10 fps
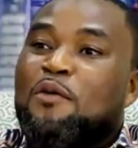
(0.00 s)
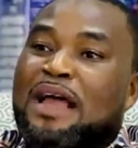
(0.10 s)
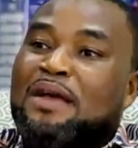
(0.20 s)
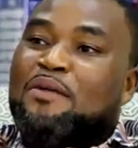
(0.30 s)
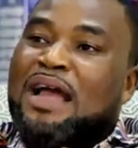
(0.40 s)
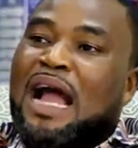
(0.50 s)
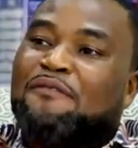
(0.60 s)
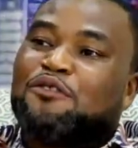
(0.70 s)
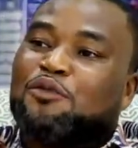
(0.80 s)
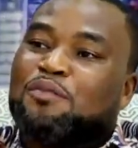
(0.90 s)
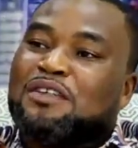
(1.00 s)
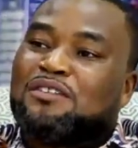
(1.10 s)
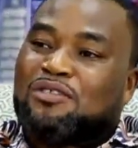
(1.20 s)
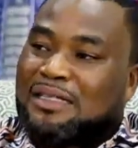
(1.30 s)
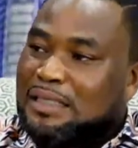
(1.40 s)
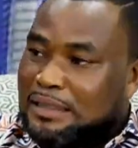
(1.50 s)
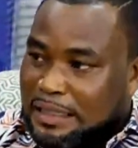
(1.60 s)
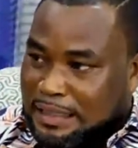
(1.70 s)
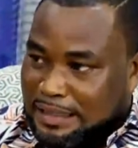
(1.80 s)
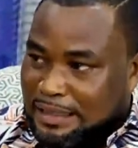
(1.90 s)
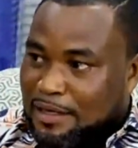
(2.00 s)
at a place. We have to be strategic.